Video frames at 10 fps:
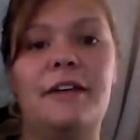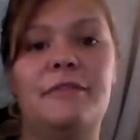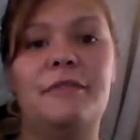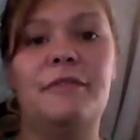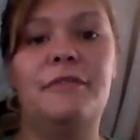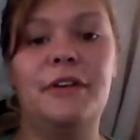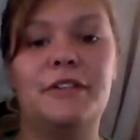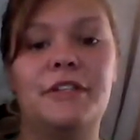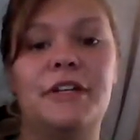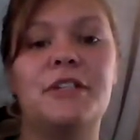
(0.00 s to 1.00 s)
of
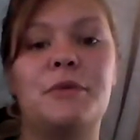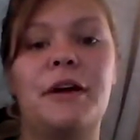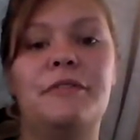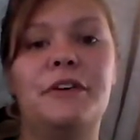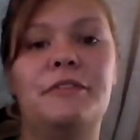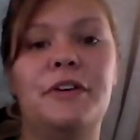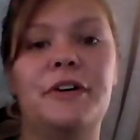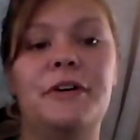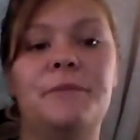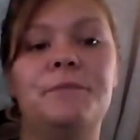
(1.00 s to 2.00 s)
filter is right for your
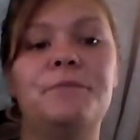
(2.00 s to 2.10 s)
vehicle.